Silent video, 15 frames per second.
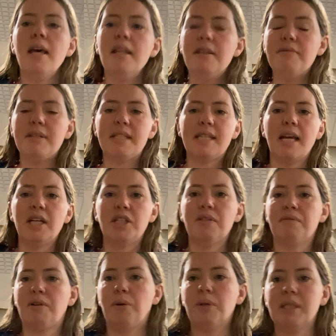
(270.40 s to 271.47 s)
The research,
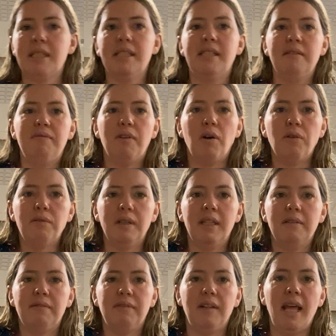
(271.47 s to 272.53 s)
of course, is evolving
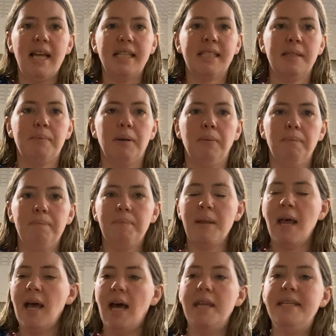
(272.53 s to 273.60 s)
and flexible,
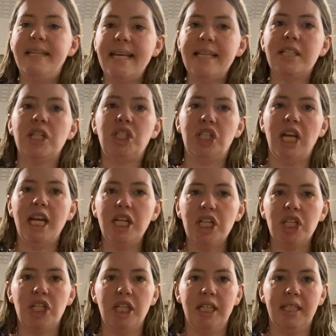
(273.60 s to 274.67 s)
and data
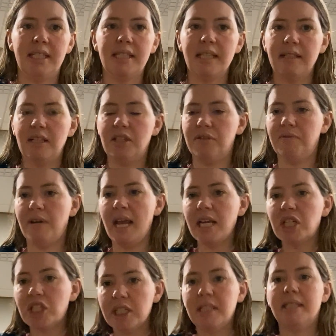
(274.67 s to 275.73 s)
changes. The
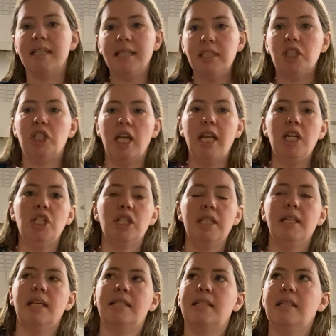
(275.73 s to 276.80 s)
direction did change
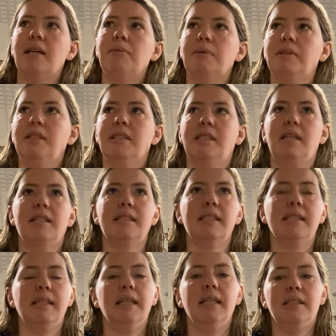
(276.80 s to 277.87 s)
in this, and I will discuss
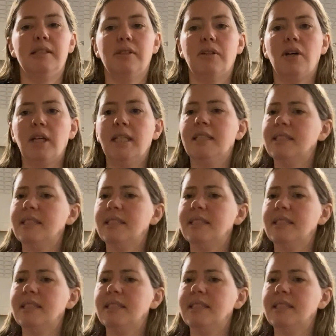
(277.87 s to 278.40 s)
this later on.